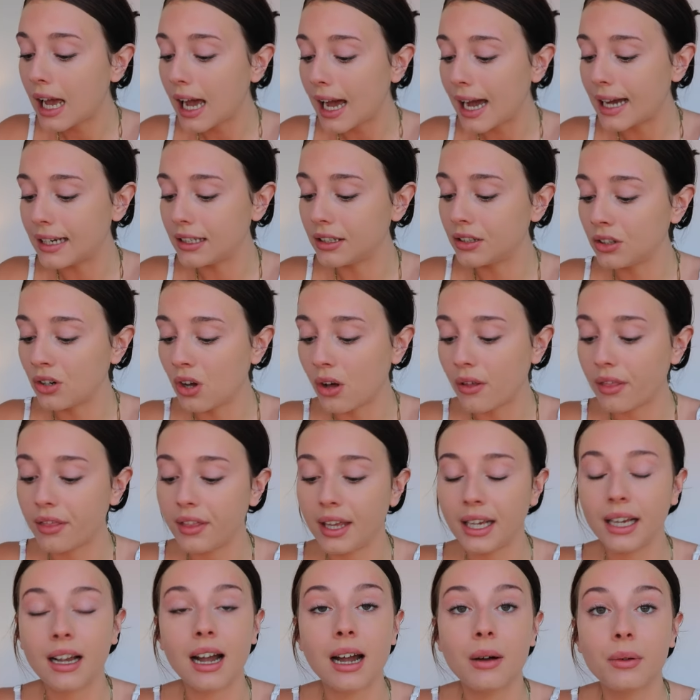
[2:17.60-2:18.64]
I did not
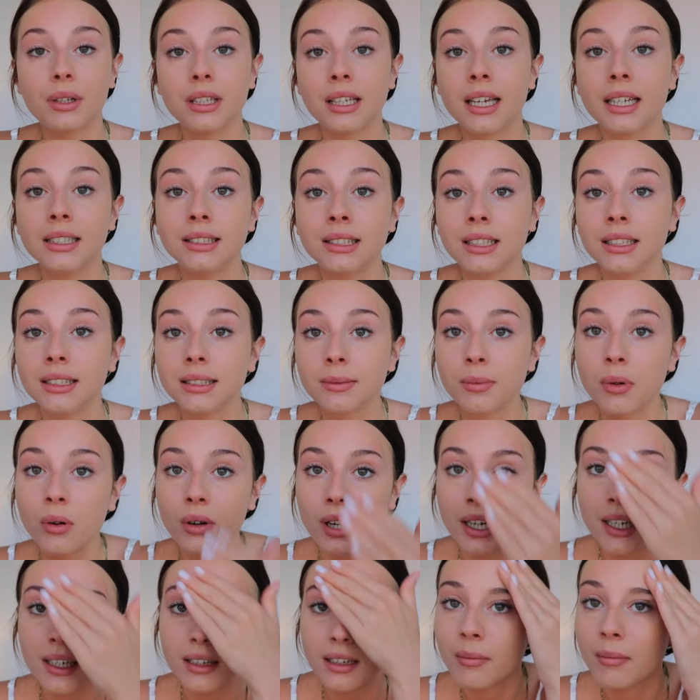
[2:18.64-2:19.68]
think I would get to this
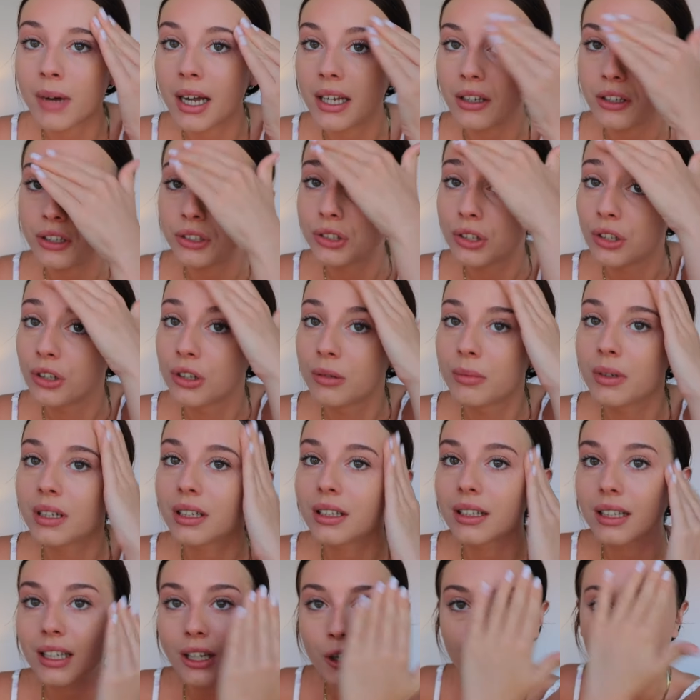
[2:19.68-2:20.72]
point in my YouTube
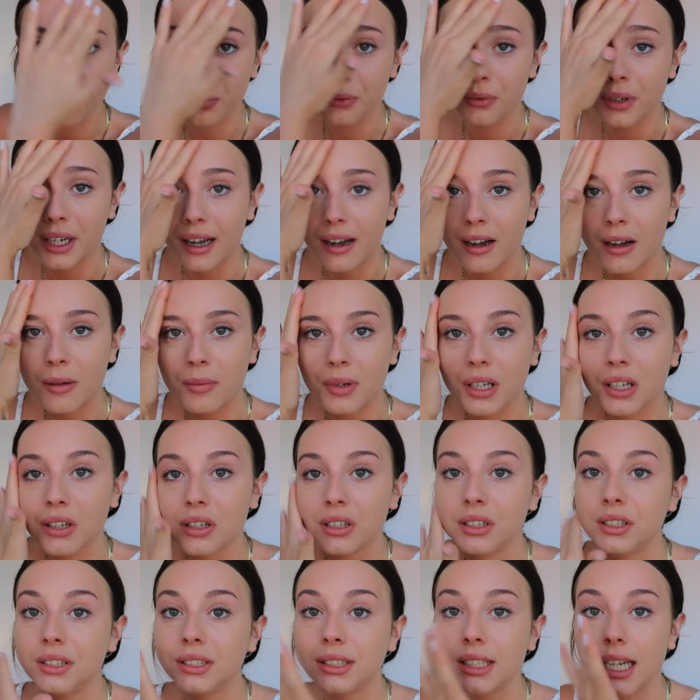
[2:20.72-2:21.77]
career
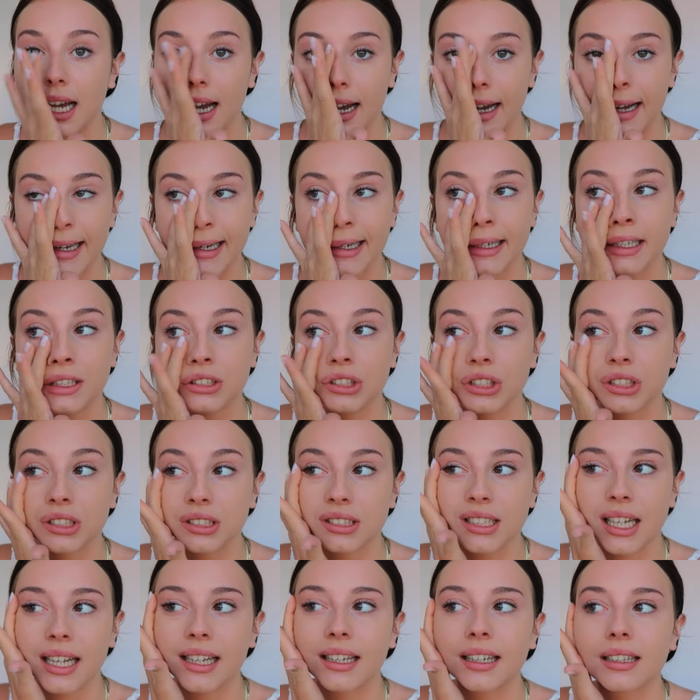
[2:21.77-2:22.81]
because I
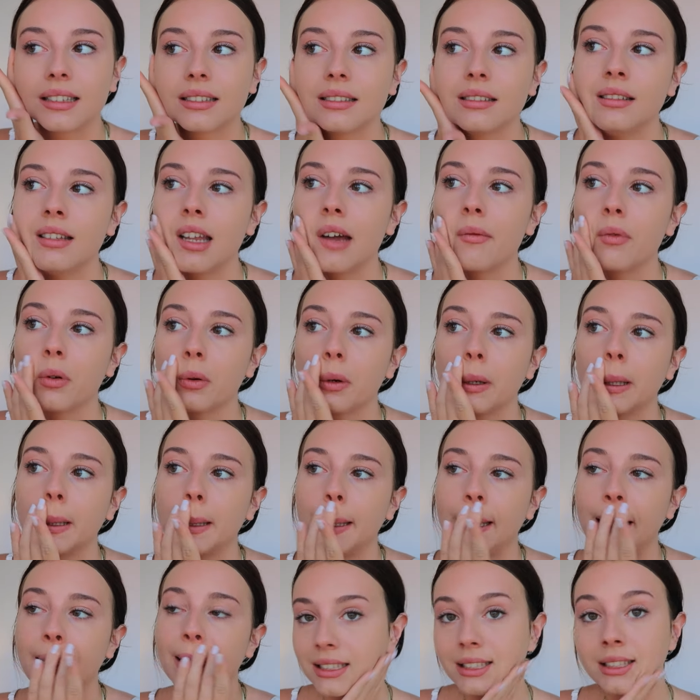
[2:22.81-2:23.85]
just like never
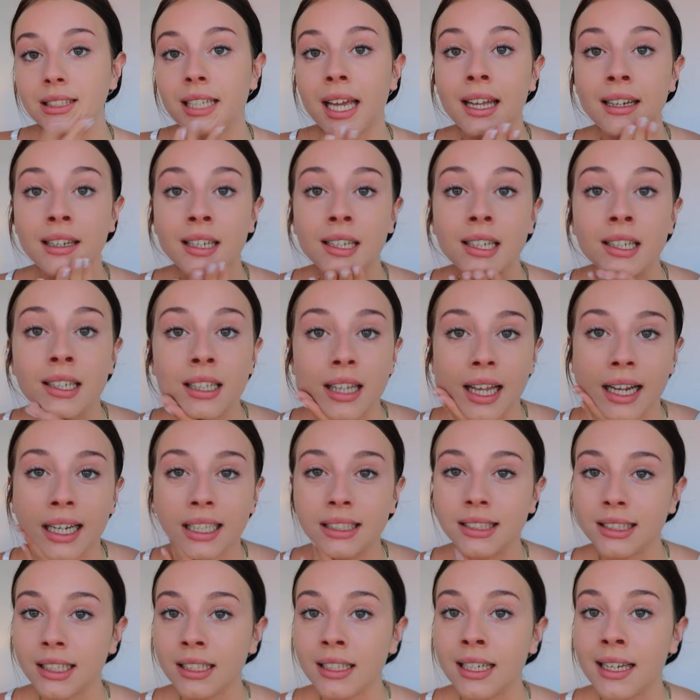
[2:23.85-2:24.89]
really intended, like I
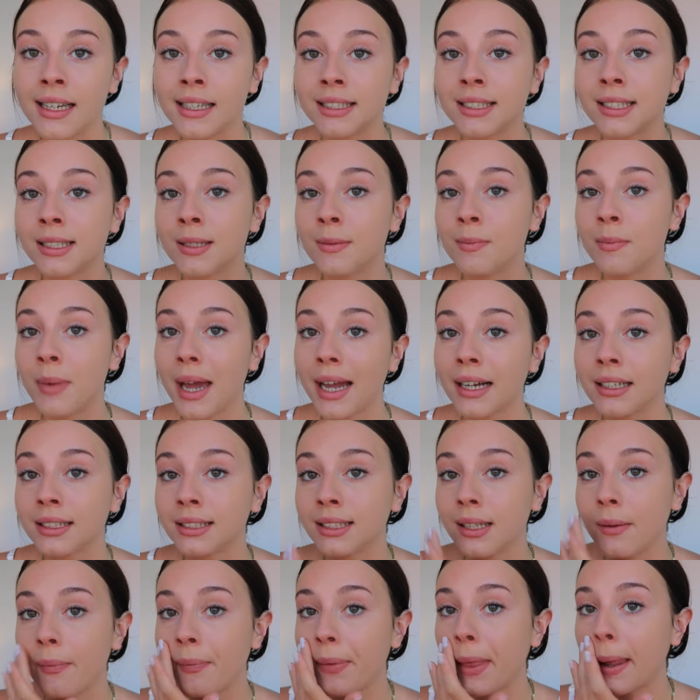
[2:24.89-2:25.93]
didn't
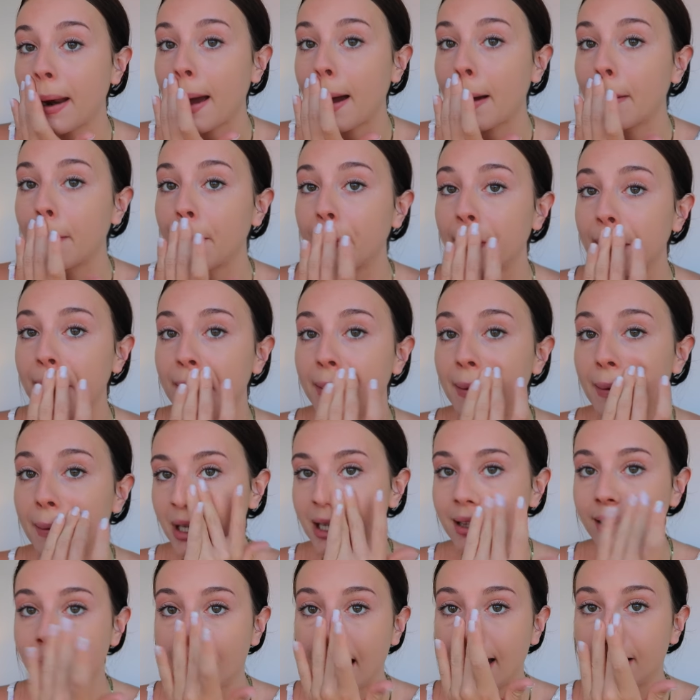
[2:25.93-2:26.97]
expect that I would
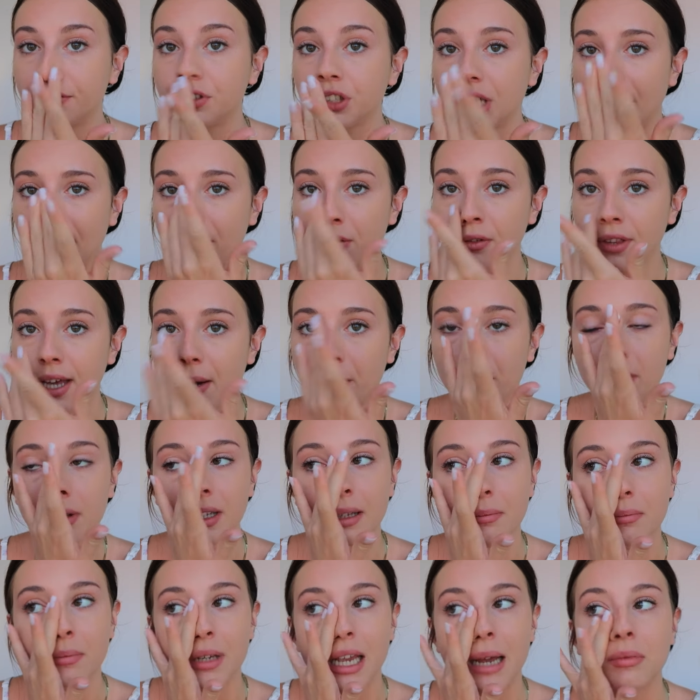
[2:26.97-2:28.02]
be the kind of channel that would
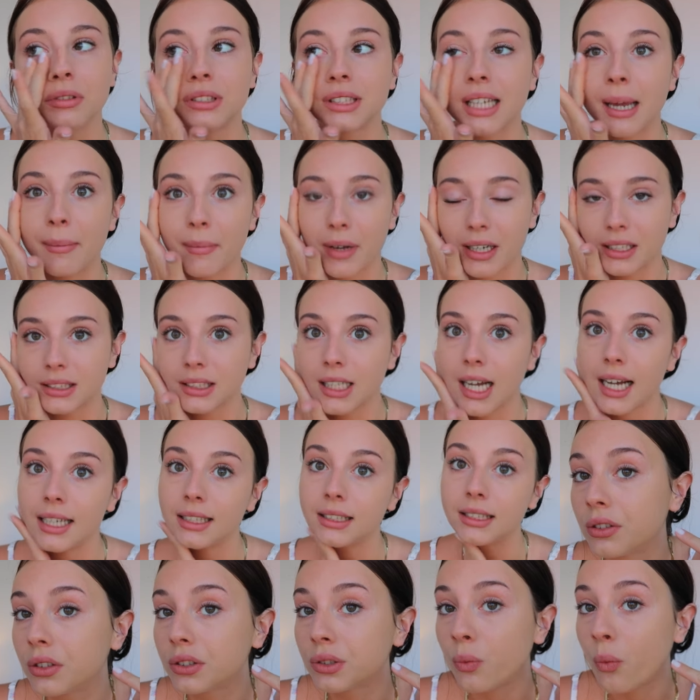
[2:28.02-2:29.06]
be able to get monetized.
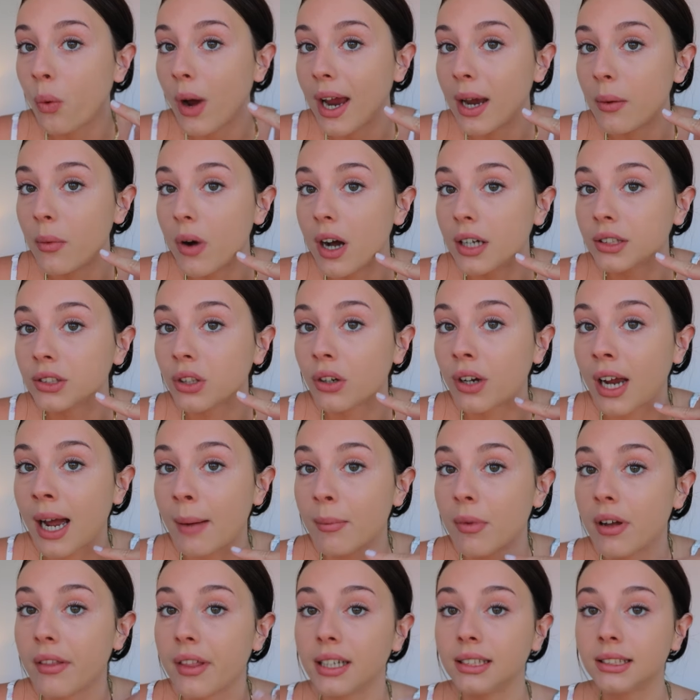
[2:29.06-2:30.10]
It looks way worse on
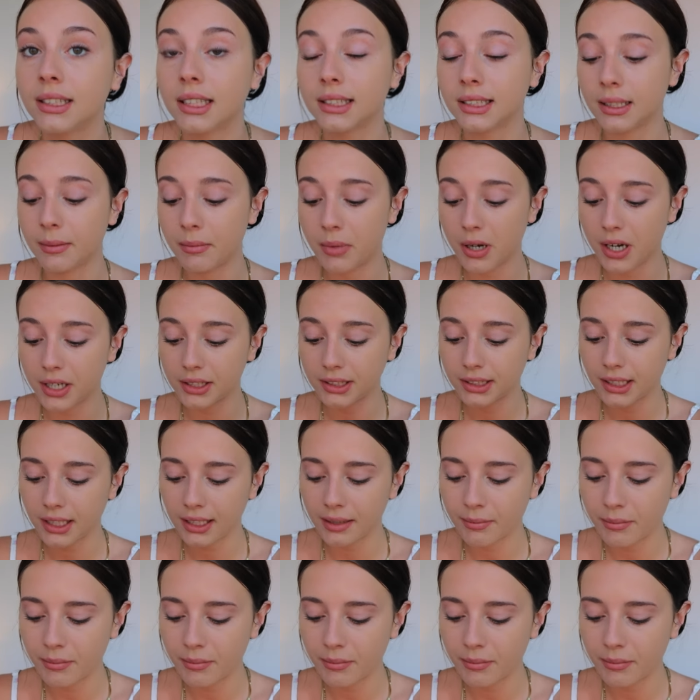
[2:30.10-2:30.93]
camera than it does in person.